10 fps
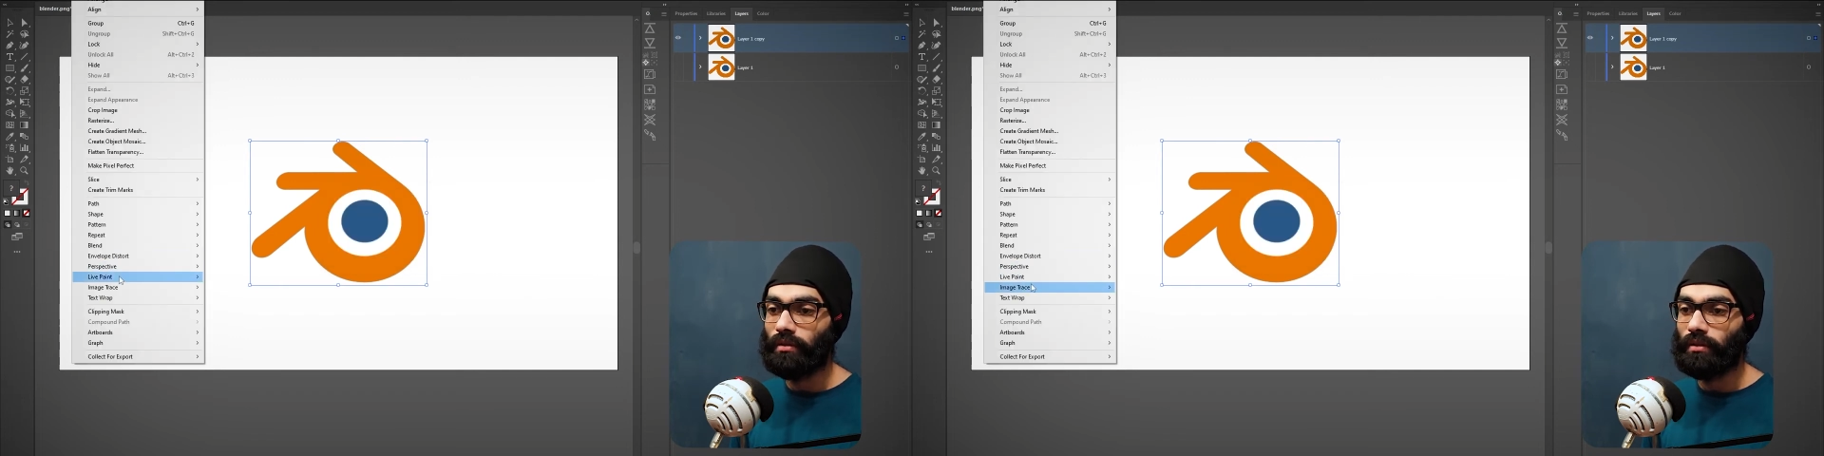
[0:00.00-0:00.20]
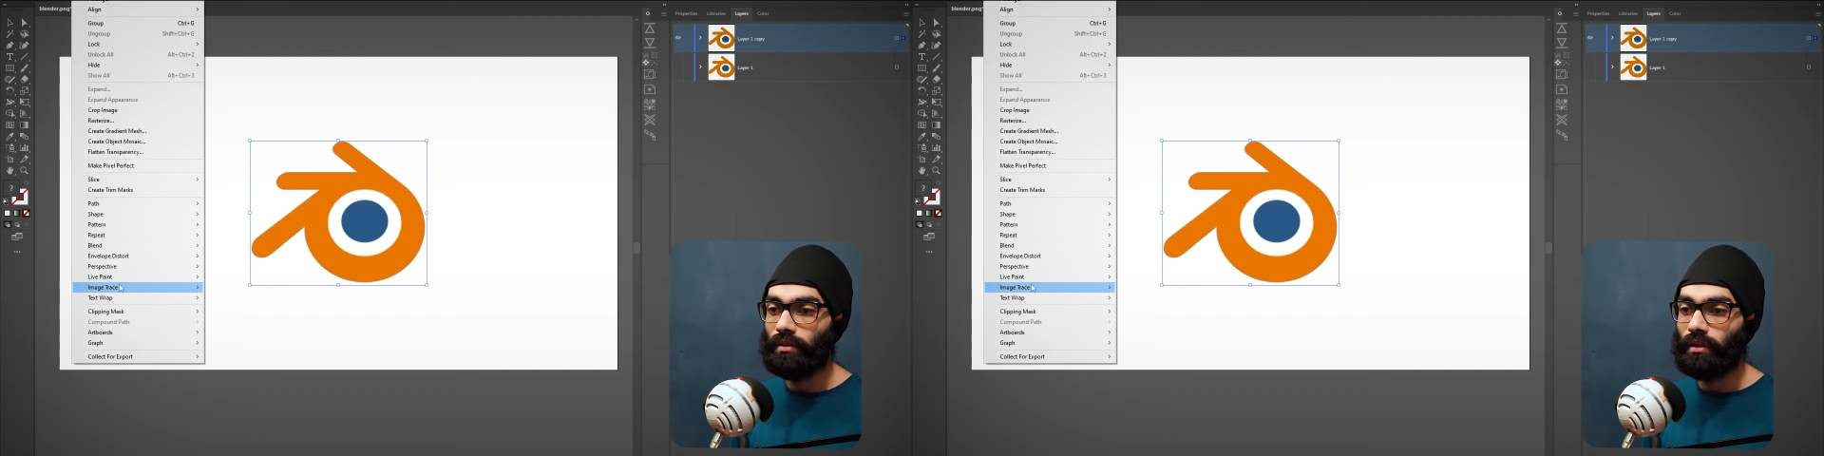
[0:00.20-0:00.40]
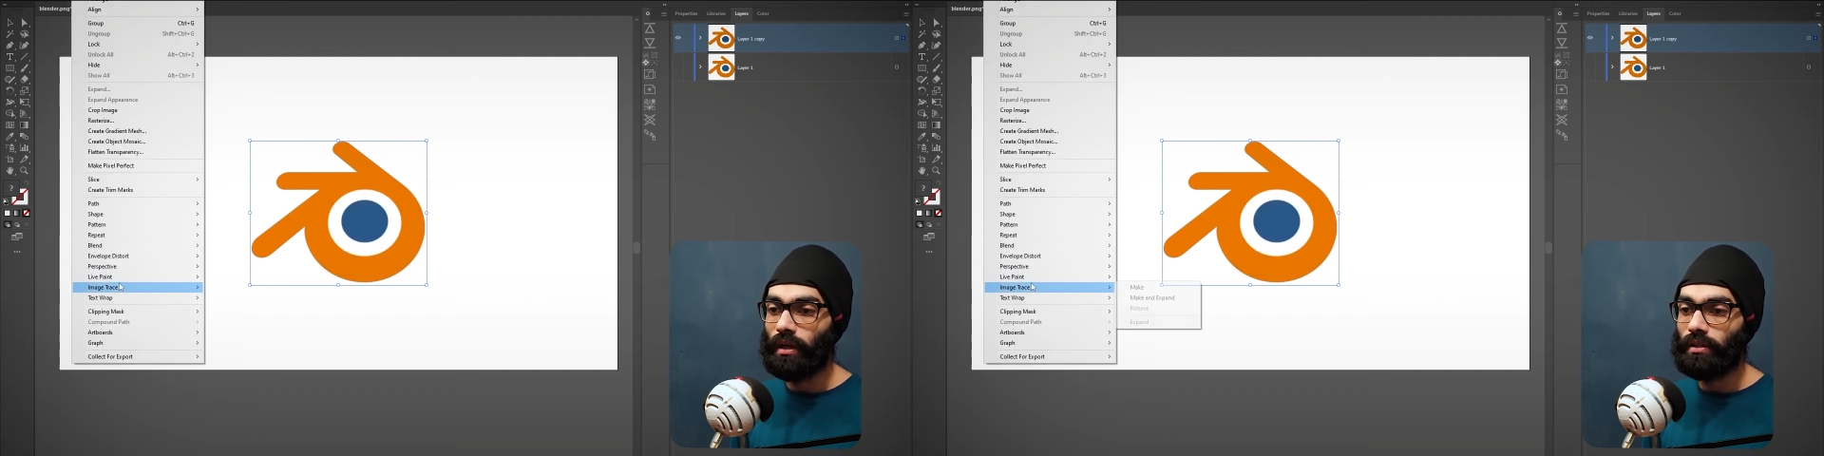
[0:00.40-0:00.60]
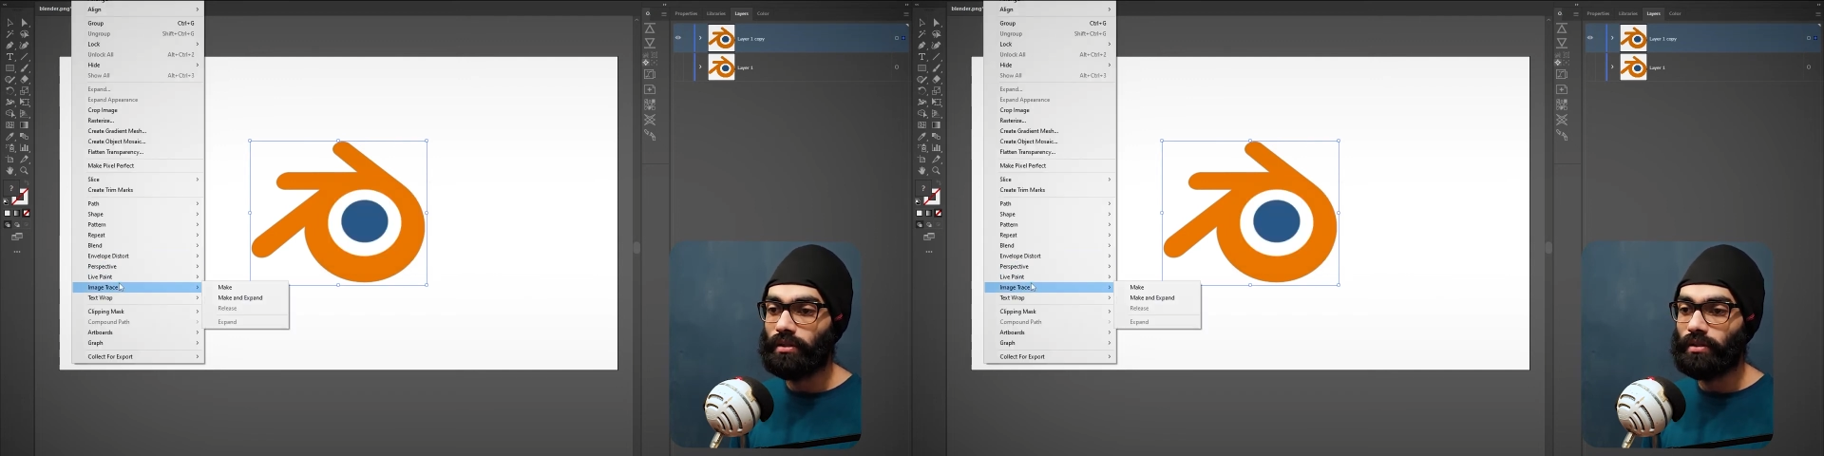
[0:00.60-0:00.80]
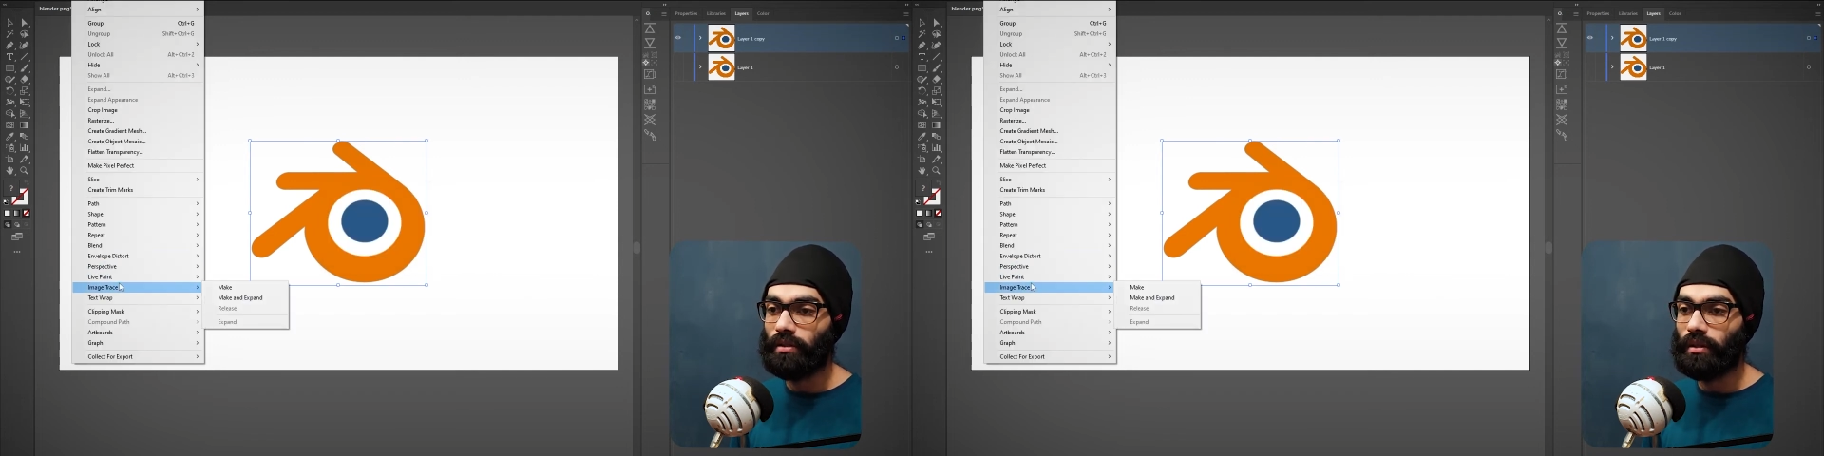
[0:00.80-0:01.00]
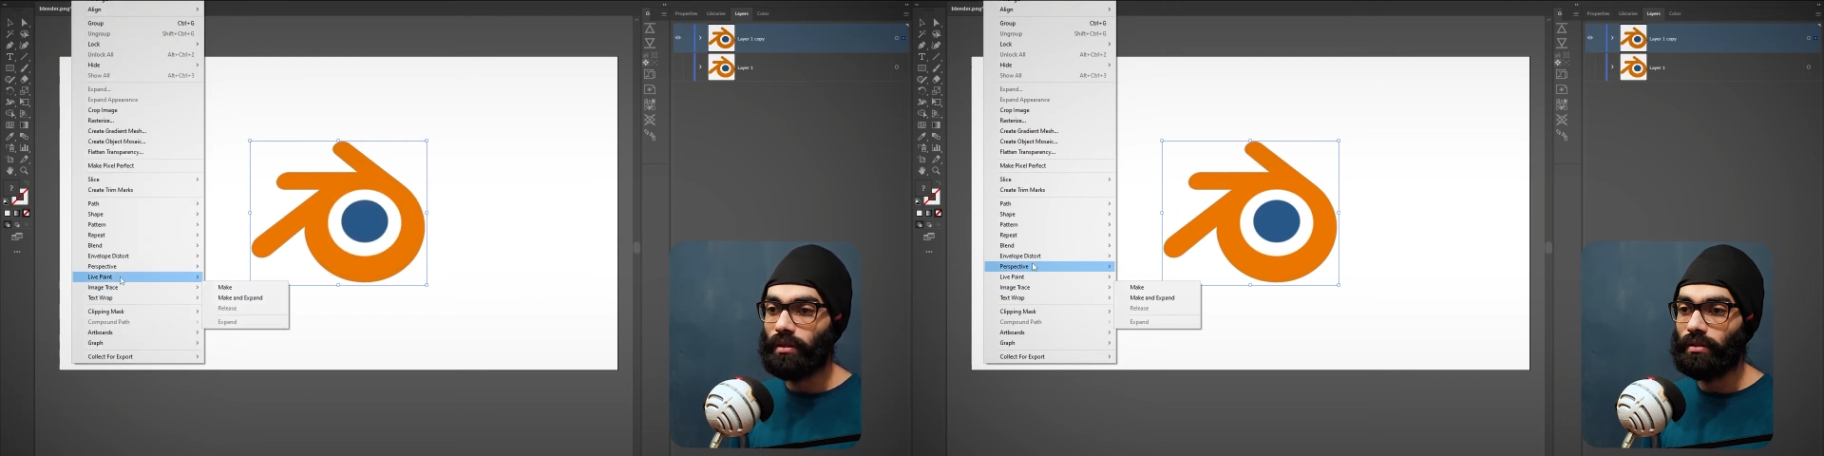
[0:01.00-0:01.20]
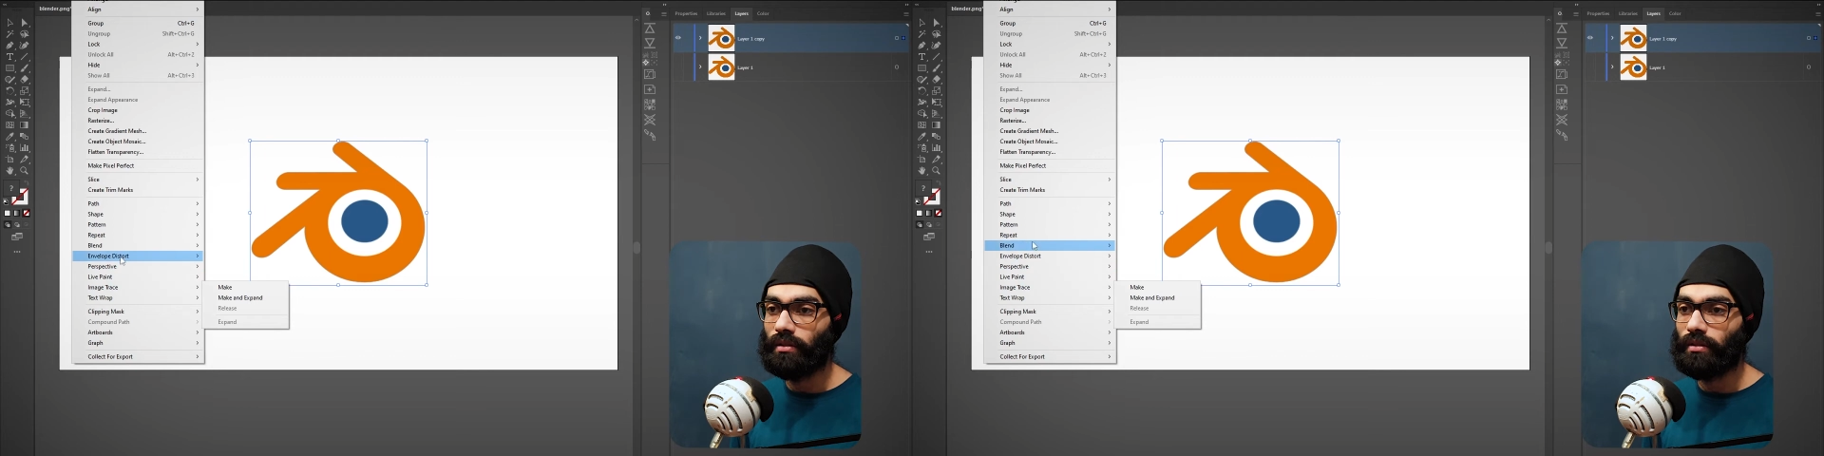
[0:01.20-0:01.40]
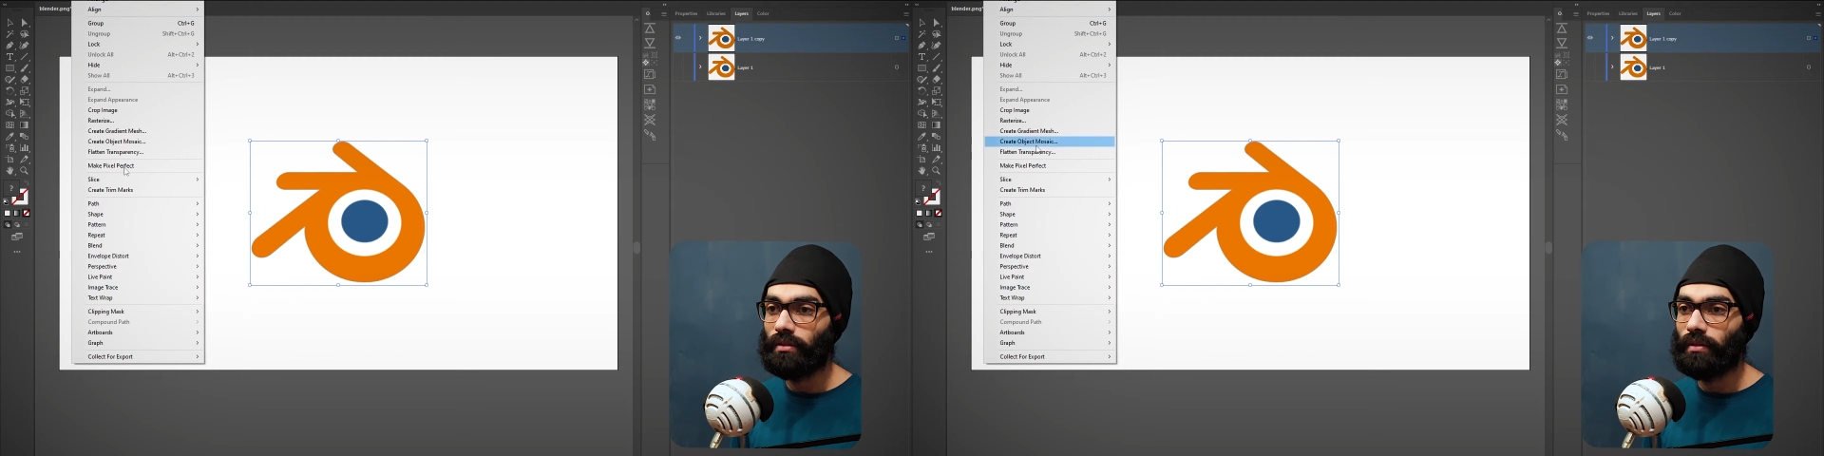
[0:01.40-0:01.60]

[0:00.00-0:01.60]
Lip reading: rasterize.